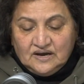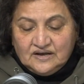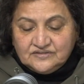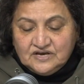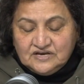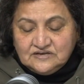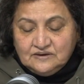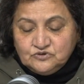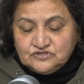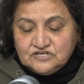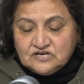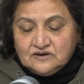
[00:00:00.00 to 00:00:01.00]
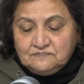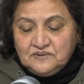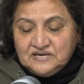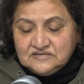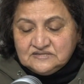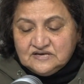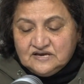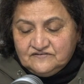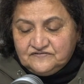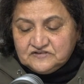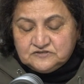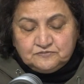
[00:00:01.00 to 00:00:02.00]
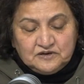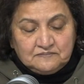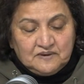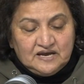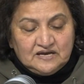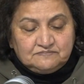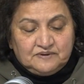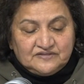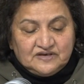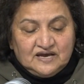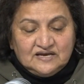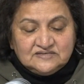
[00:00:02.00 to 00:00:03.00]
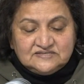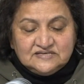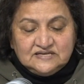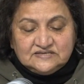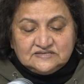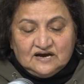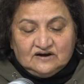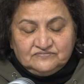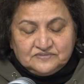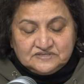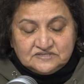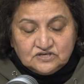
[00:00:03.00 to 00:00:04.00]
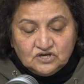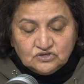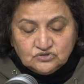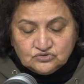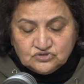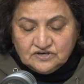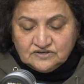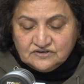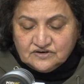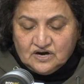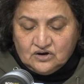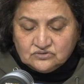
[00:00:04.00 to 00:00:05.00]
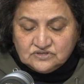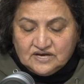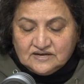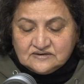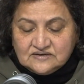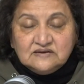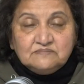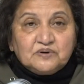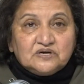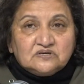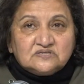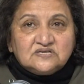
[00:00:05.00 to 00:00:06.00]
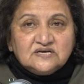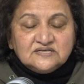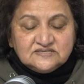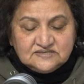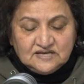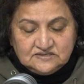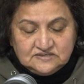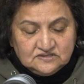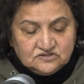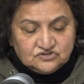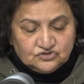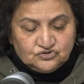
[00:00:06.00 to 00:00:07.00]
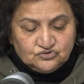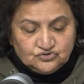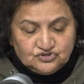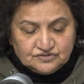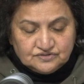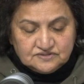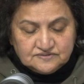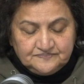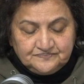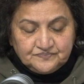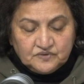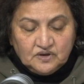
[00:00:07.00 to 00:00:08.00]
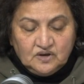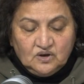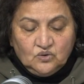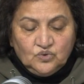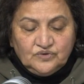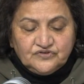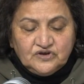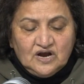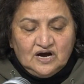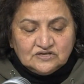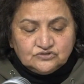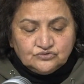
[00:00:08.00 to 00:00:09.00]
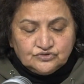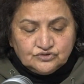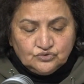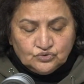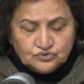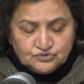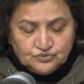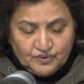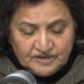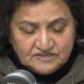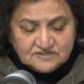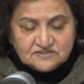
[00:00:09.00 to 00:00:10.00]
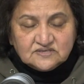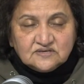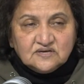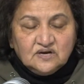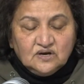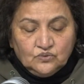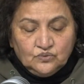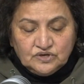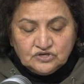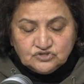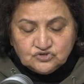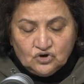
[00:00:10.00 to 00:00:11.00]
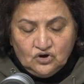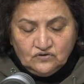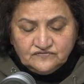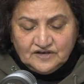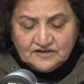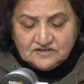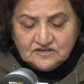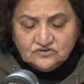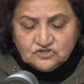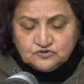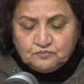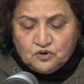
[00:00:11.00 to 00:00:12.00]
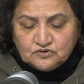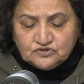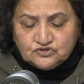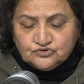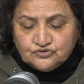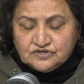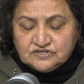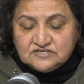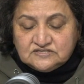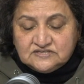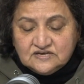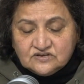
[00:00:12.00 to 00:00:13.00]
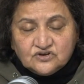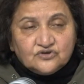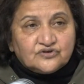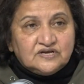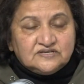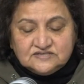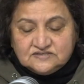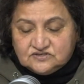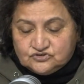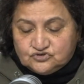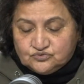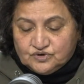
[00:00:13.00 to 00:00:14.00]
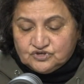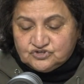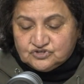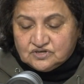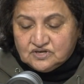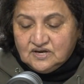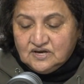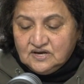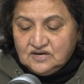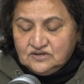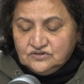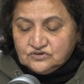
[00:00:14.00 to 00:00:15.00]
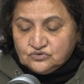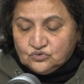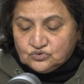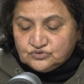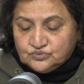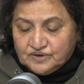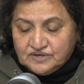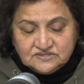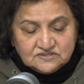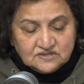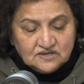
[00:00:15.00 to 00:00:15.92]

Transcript: The NWC commended the efforts being made by the ANC-led government to turn around and rebuild state institutions. With regard to the Northwest, we resolved that in response to the deteriorating situation in the Northwest,